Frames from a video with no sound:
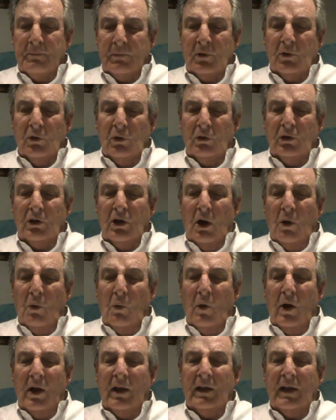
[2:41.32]
Could go
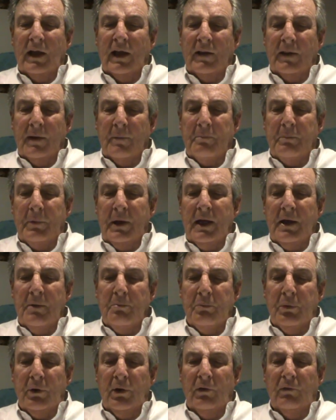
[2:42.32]
well, and the big
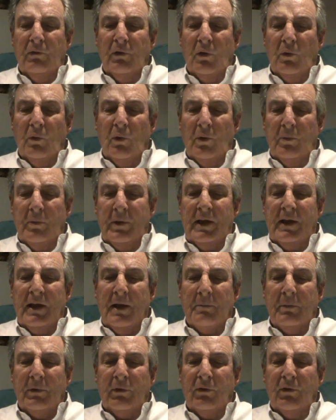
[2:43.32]
improver will be
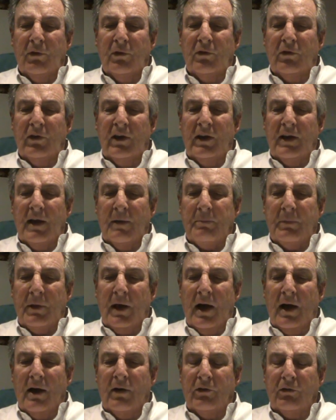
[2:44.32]
number 13 Up the
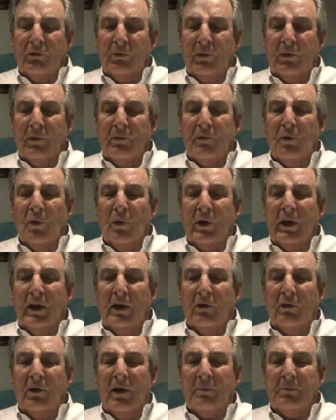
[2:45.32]
Irish with the 4
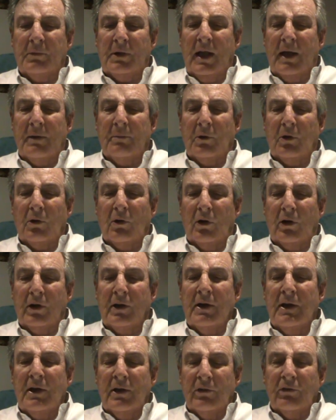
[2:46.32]
kilogram claimer on.
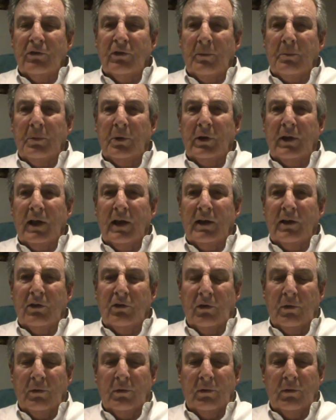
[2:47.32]
So put that
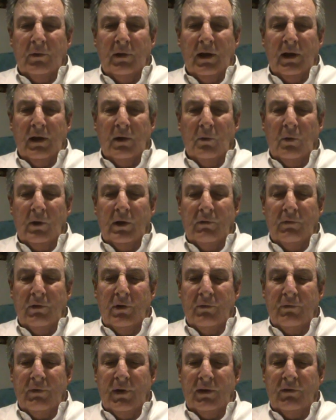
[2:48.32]
into whatever
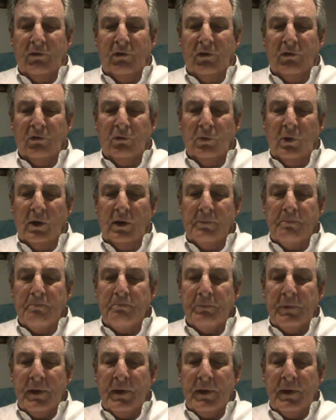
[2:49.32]
you fancy as well.